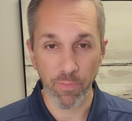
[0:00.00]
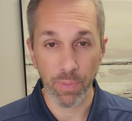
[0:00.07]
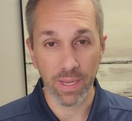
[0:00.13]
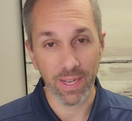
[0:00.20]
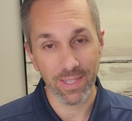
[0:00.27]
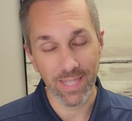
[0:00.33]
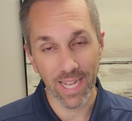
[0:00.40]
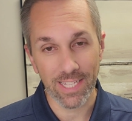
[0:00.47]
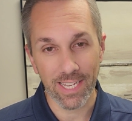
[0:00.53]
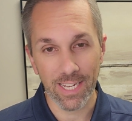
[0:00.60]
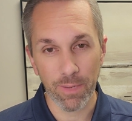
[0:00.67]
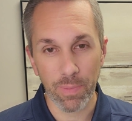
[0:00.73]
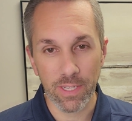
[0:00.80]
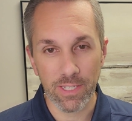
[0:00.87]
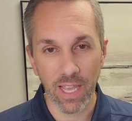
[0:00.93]
because that's going
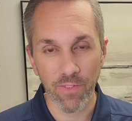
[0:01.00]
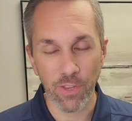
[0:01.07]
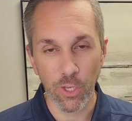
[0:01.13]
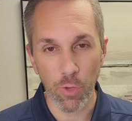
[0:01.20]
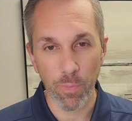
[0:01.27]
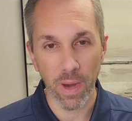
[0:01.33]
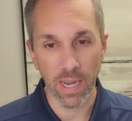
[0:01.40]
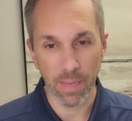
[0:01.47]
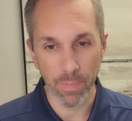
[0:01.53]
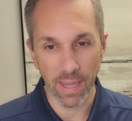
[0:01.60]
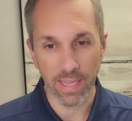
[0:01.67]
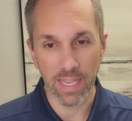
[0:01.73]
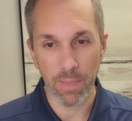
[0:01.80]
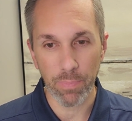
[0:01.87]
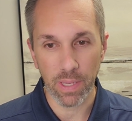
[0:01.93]
to be saving you money by
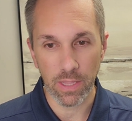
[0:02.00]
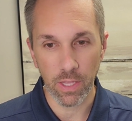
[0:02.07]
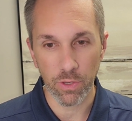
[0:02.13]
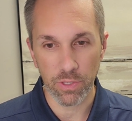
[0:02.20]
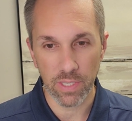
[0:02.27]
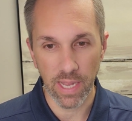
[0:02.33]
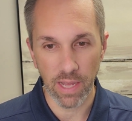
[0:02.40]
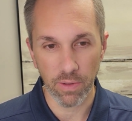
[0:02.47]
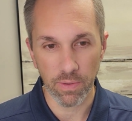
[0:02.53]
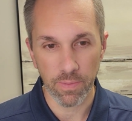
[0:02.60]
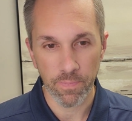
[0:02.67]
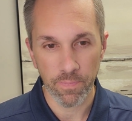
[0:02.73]
keeping those down.